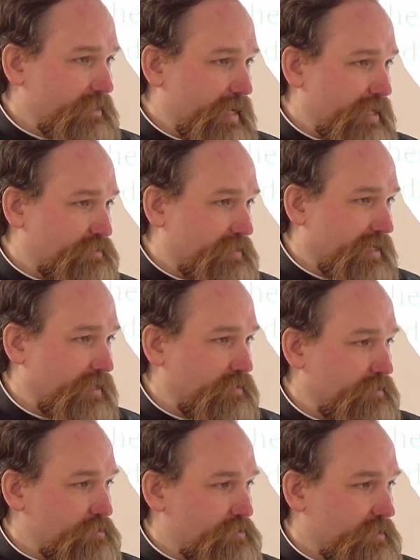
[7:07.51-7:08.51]
cast
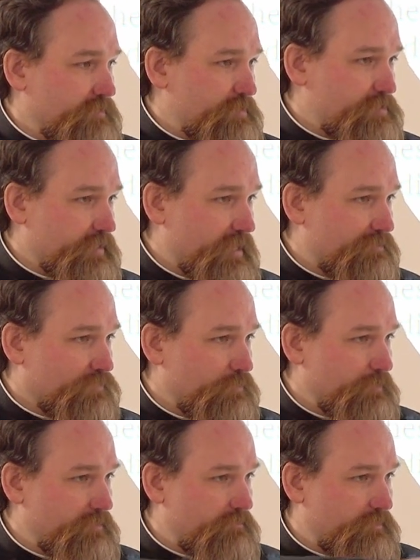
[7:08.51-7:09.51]
out the son of the slave
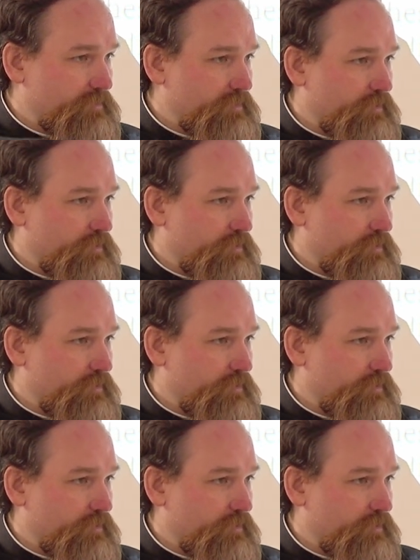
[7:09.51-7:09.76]
woman, for the,